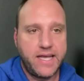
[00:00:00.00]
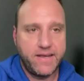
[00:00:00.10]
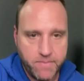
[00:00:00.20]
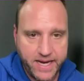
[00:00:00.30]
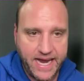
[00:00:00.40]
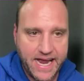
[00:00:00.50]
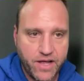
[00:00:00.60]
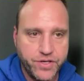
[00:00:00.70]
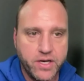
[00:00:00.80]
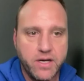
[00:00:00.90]
give her my
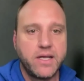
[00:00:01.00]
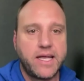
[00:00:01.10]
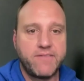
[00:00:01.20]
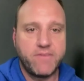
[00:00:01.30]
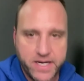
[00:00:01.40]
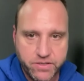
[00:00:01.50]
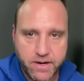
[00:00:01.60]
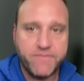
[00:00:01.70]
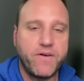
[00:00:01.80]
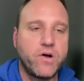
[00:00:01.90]
calendar, give her my
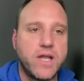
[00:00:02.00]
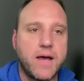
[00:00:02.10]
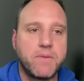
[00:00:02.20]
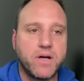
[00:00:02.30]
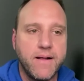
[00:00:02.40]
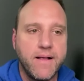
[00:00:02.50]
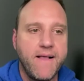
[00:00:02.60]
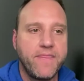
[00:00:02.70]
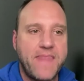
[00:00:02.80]
direct phone number.